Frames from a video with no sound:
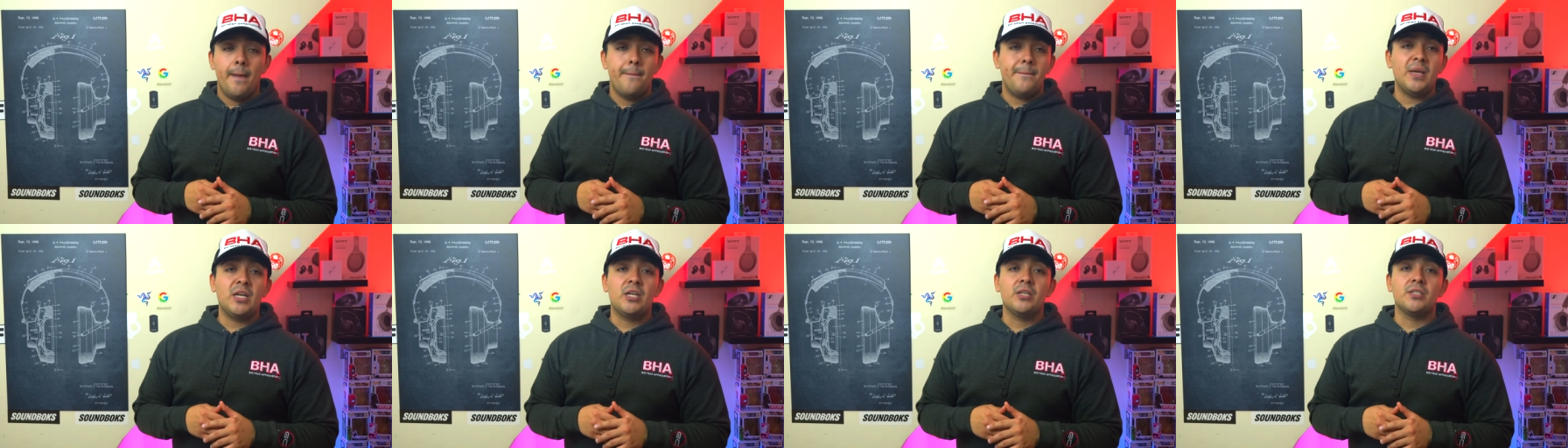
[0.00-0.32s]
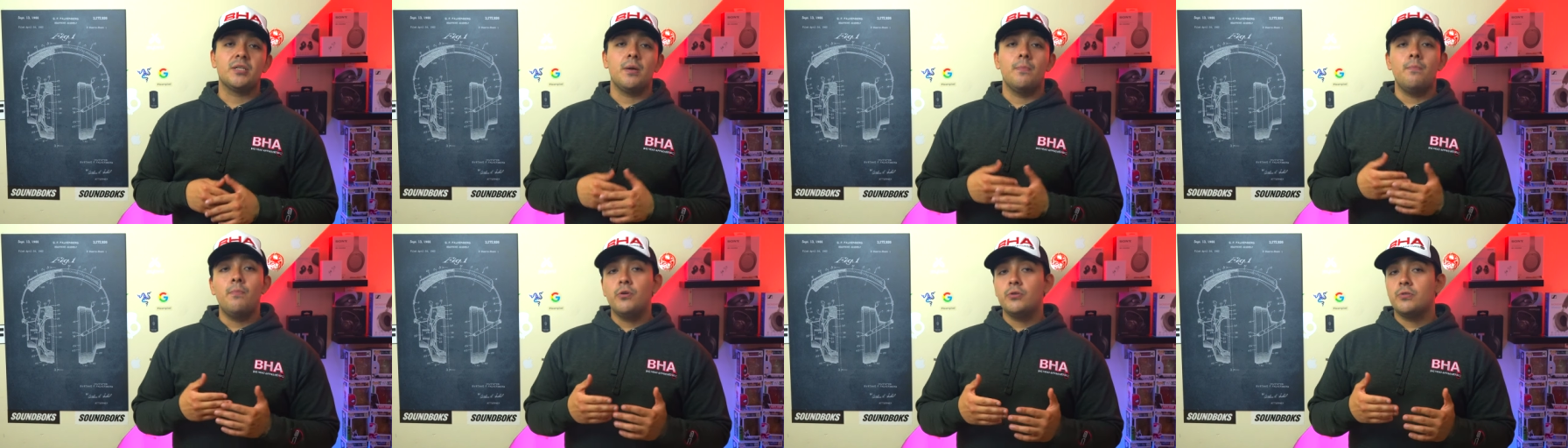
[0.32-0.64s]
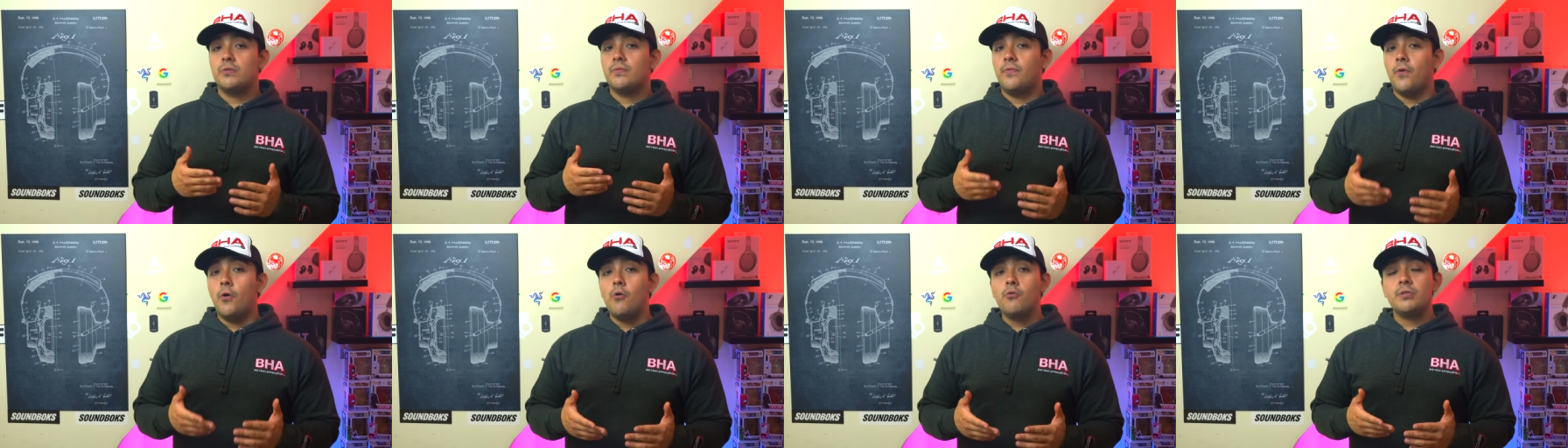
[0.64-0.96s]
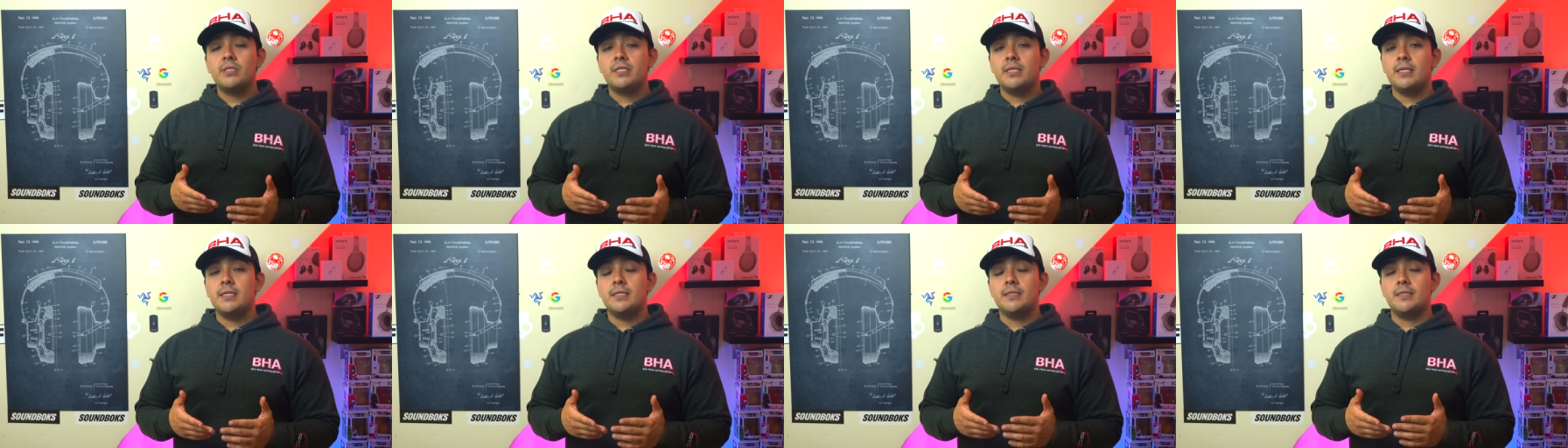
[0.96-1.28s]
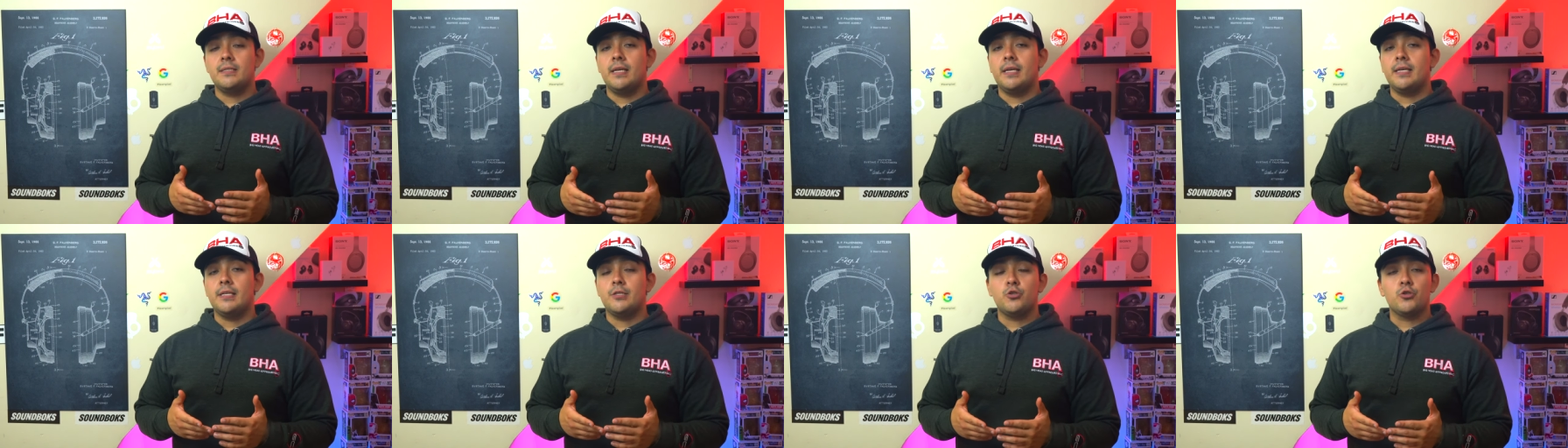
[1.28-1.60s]
because most phones
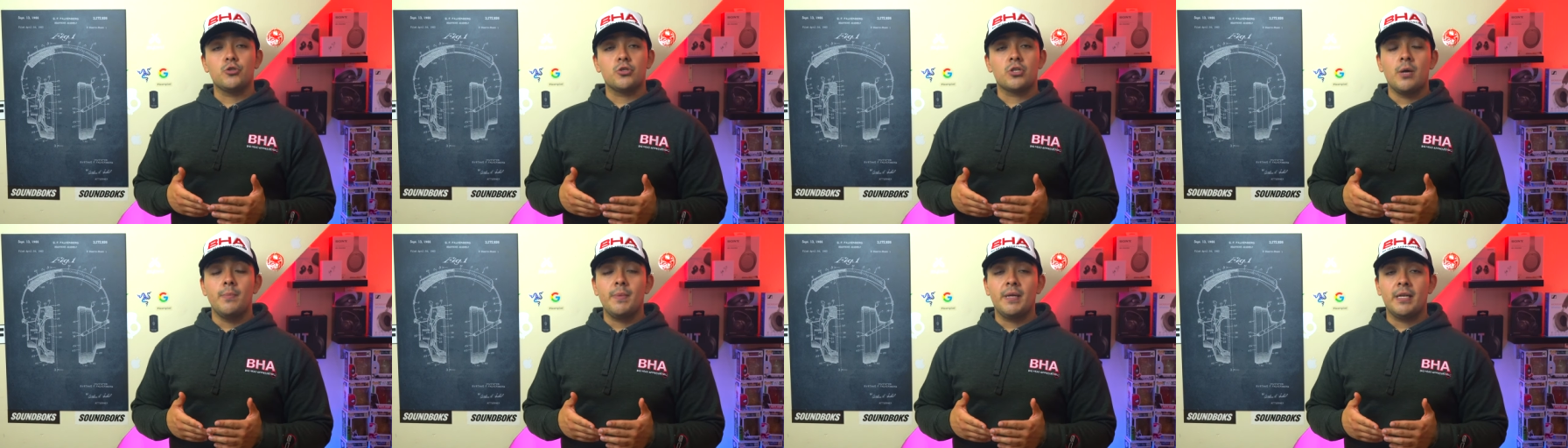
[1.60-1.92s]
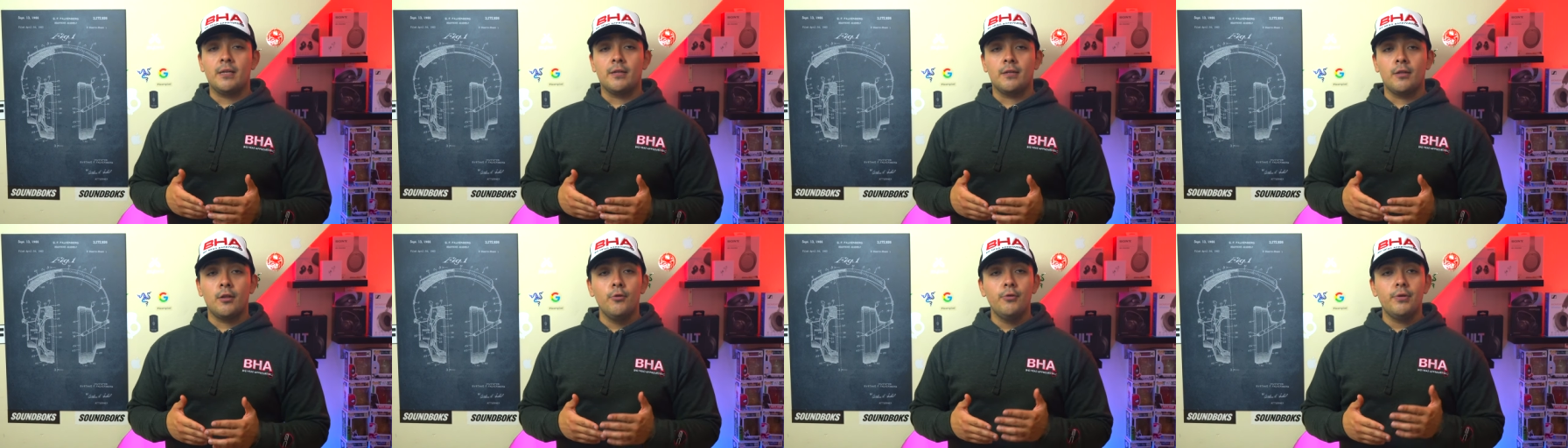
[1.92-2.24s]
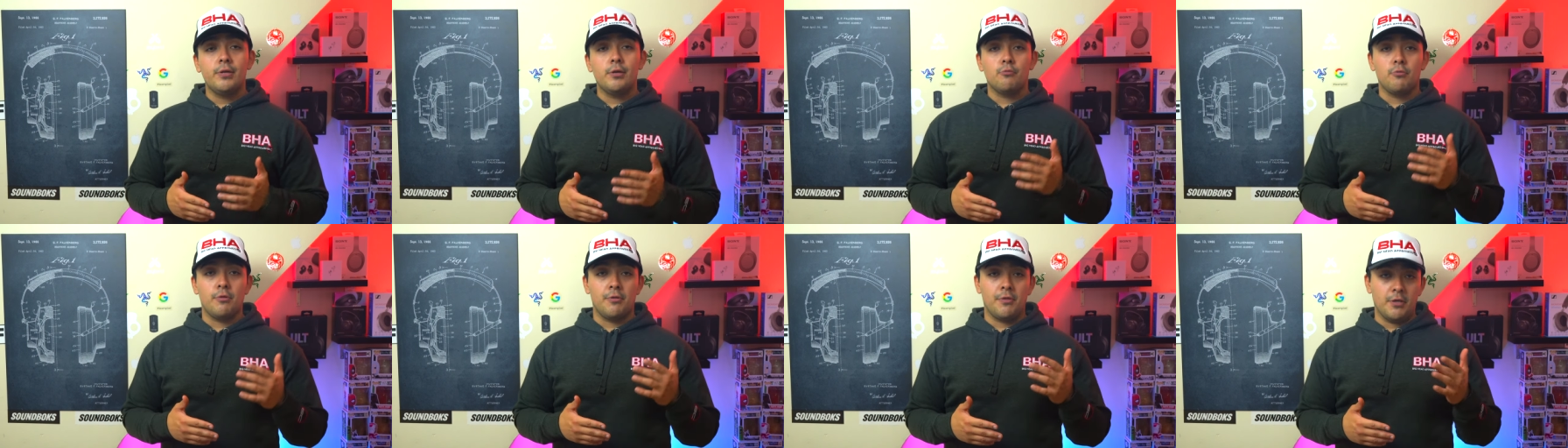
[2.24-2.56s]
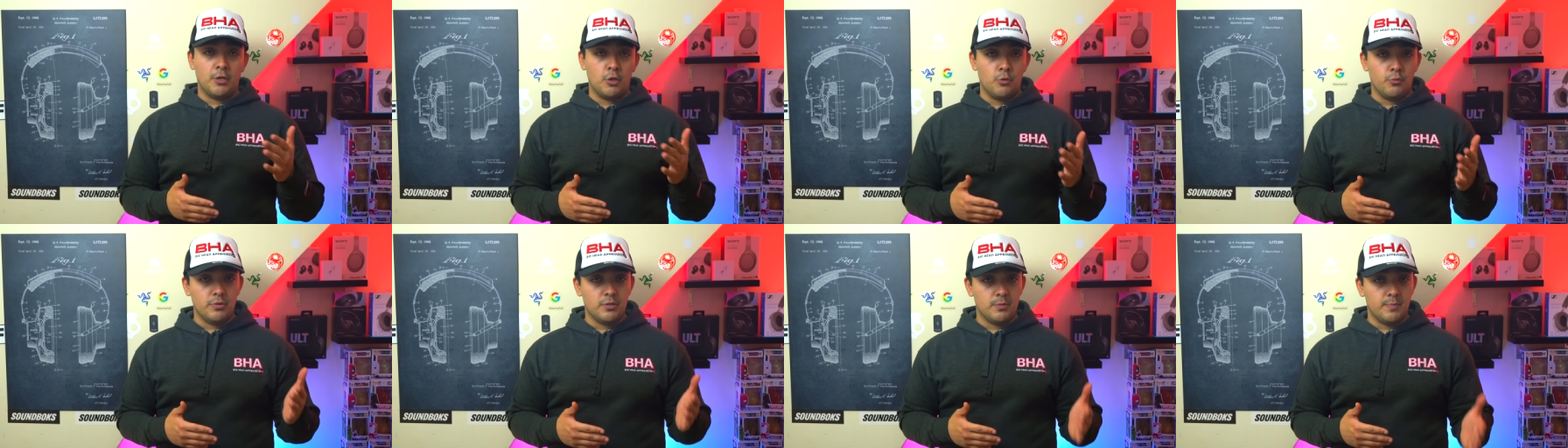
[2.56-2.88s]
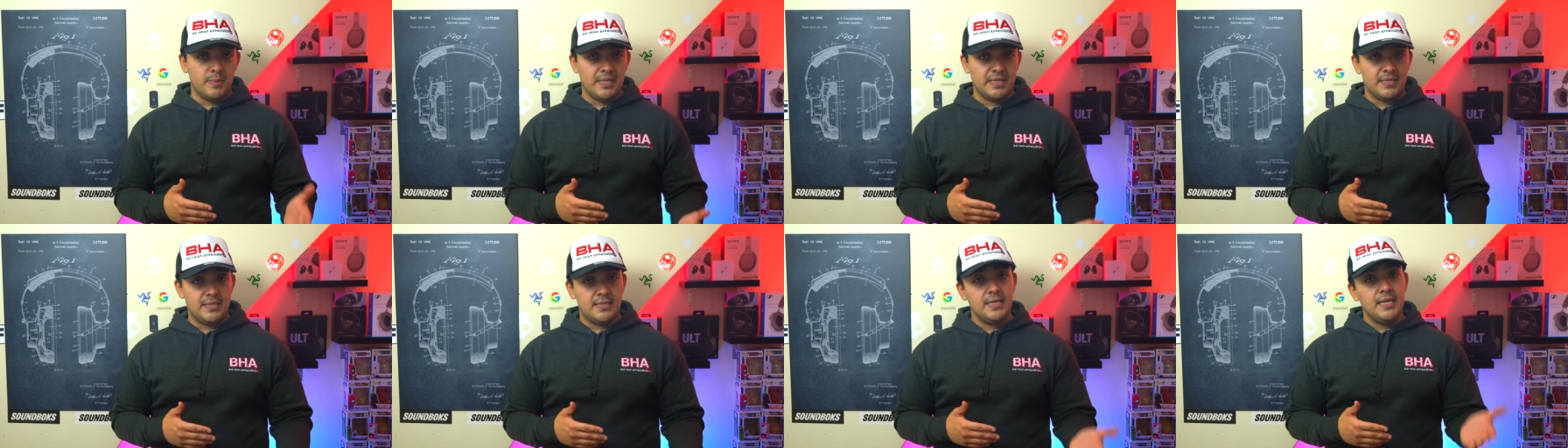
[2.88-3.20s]
these days just come included with
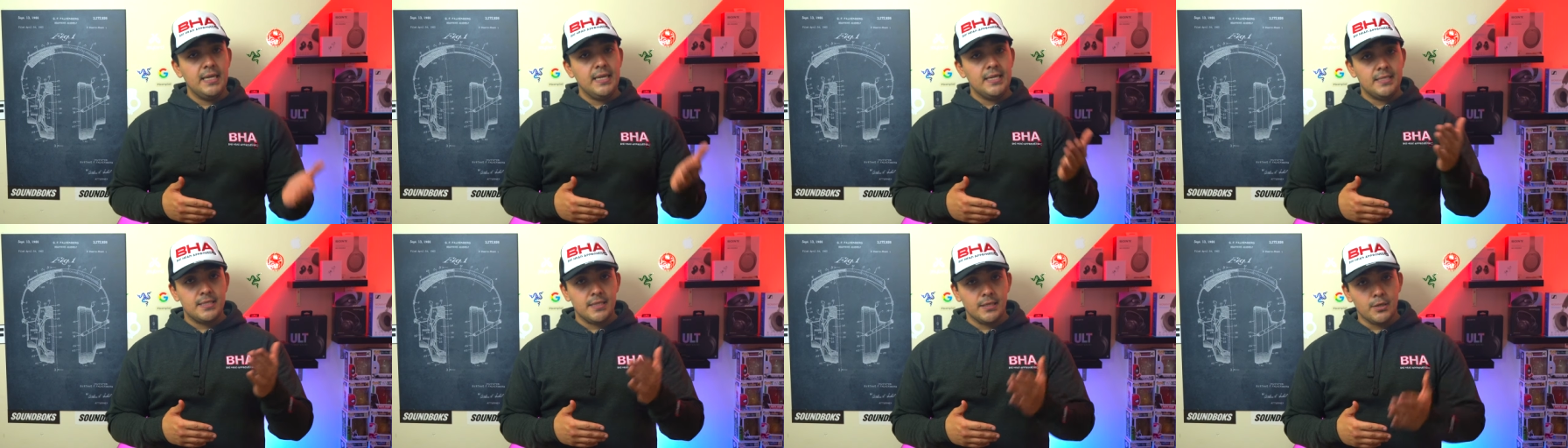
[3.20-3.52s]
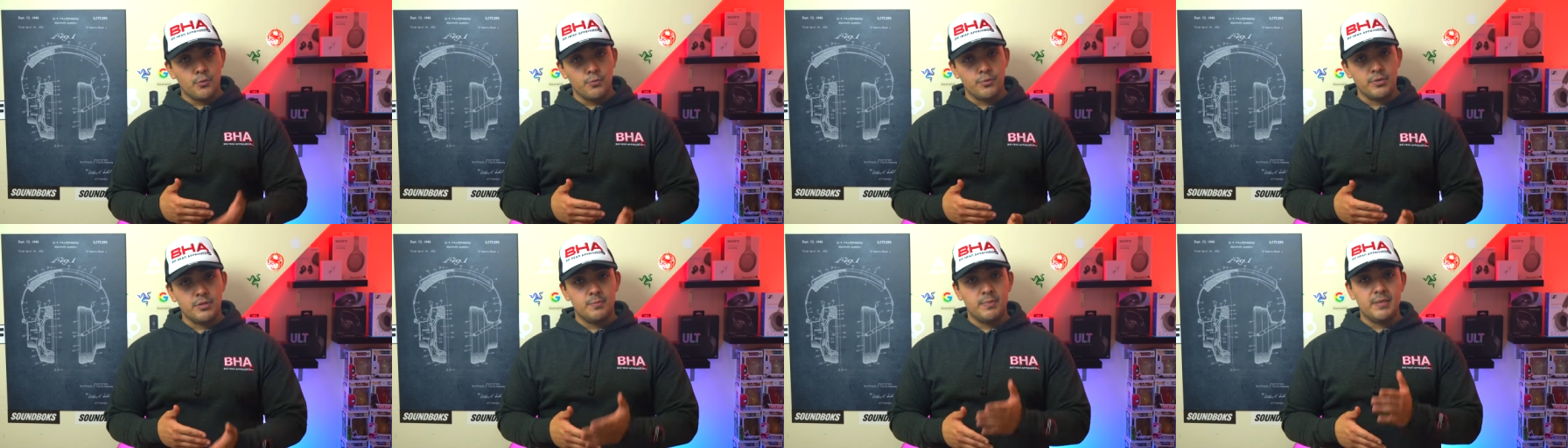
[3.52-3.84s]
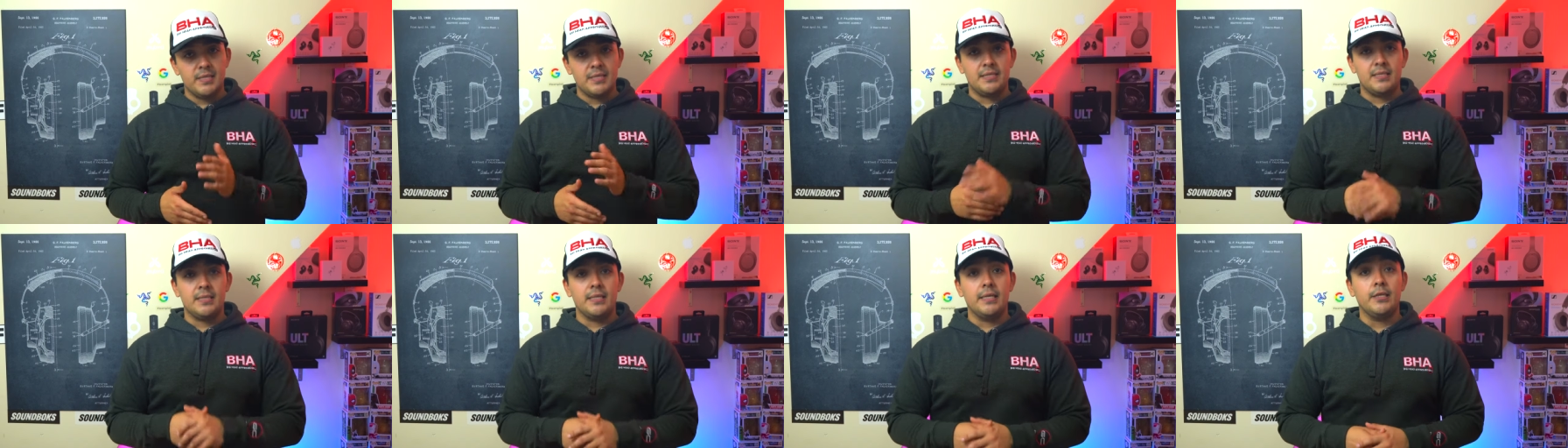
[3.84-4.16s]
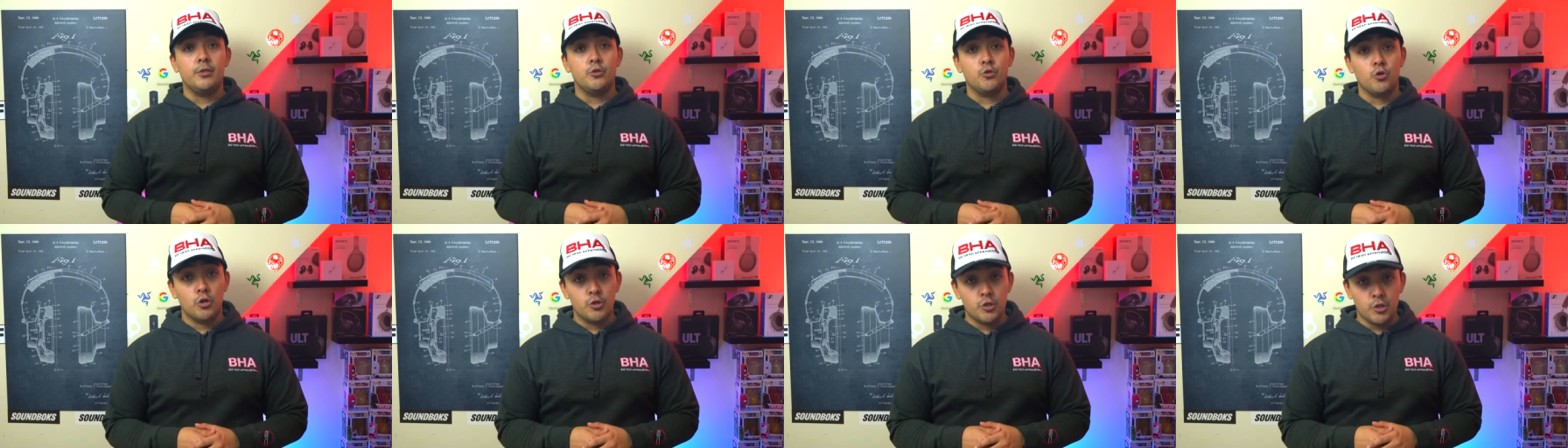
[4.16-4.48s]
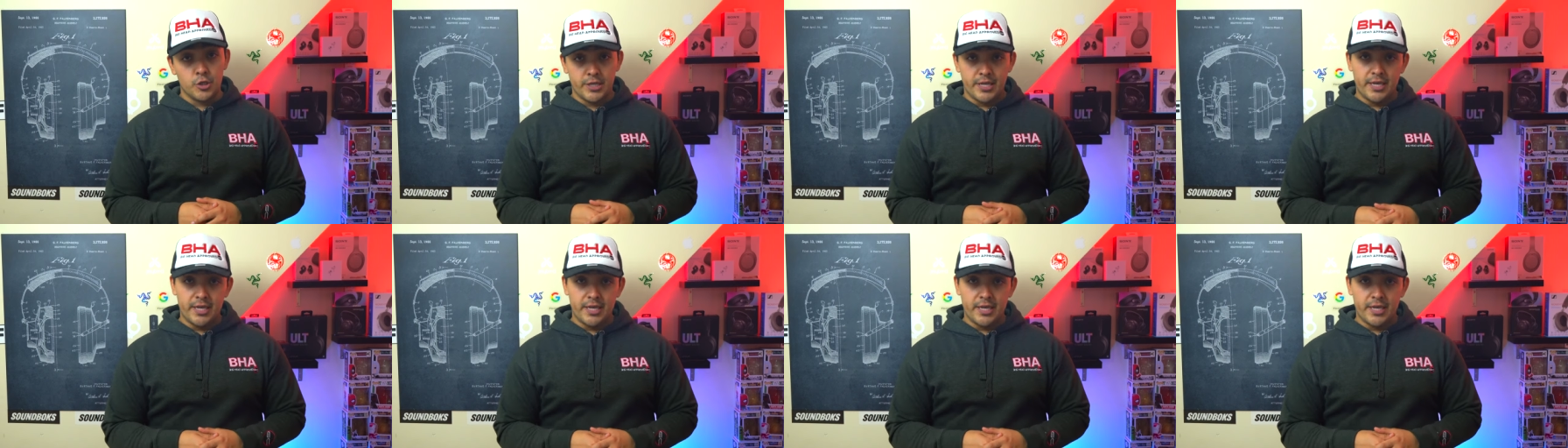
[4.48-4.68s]
USB-C to USB-C charging